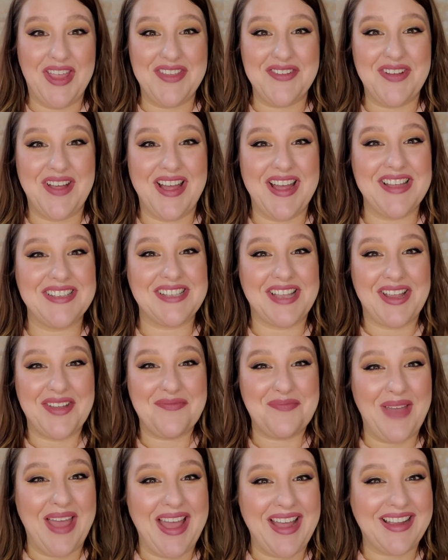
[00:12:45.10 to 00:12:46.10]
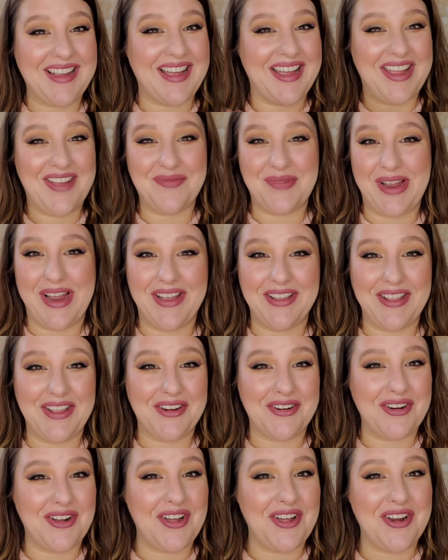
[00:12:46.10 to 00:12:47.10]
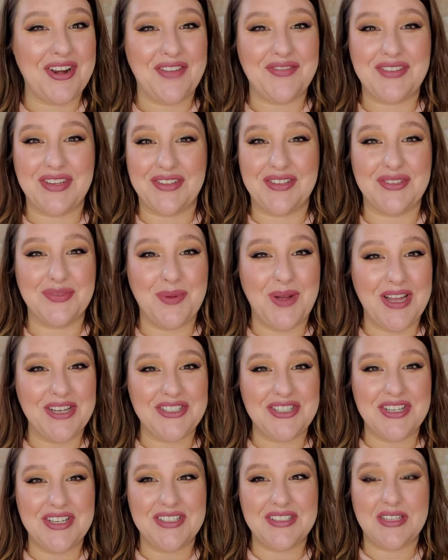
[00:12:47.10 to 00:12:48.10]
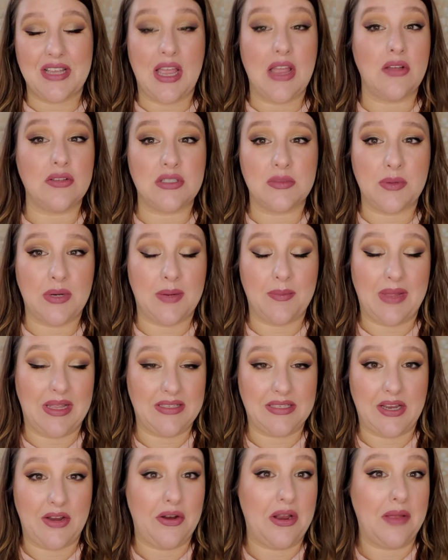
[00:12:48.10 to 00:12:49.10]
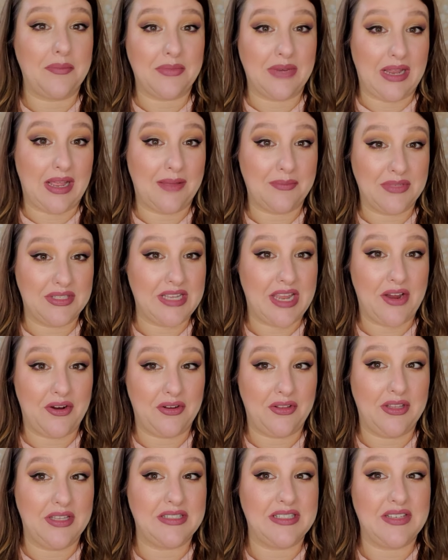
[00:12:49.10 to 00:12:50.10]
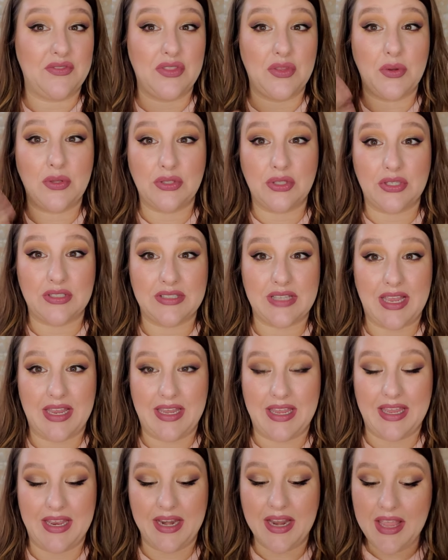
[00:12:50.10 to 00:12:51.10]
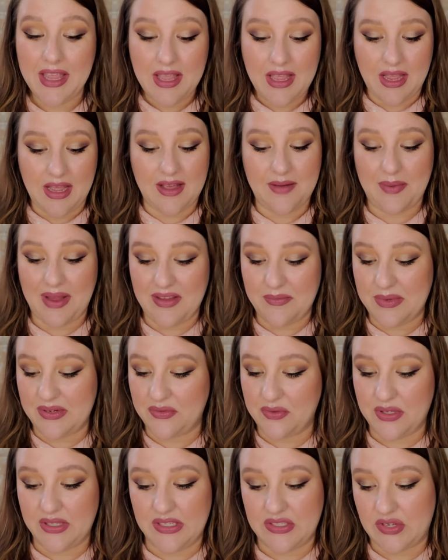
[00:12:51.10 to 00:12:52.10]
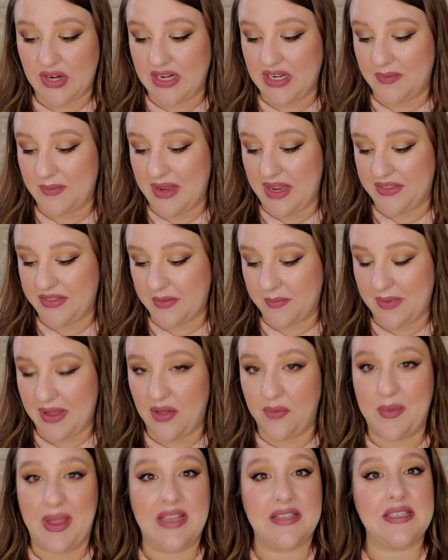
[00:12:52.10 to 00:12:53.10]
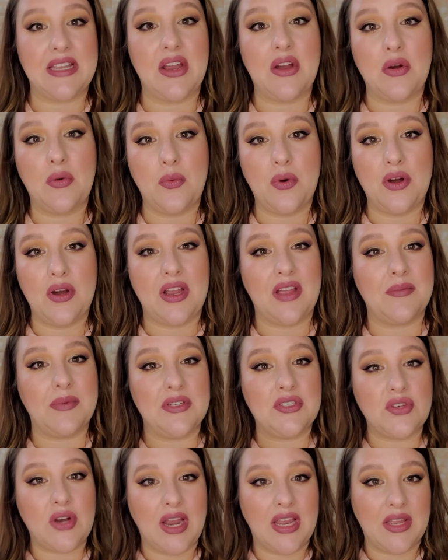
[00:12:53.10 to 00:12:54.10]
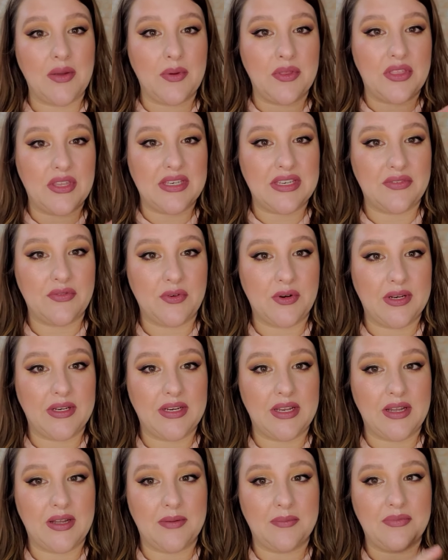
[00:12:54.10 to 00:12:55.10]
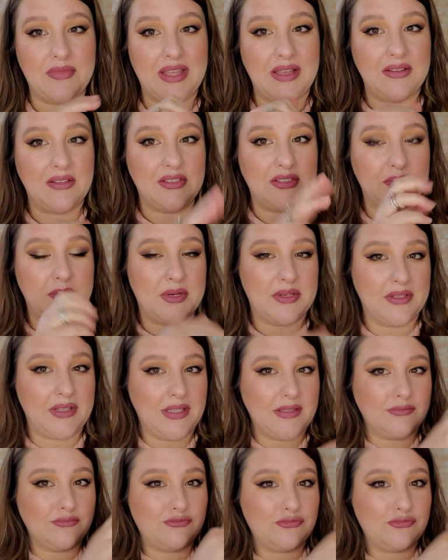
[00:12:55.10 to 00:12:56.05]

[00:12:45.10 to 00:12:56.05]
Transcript: you guys, I'm back. I have my eyeliner on. I've done the swatches. I also put on mascara. I'm not mascaraless, even though it looks like it. Um, I've been really trying to make the melt mascara work. I've been trying it with a different, um, that looks weird, like,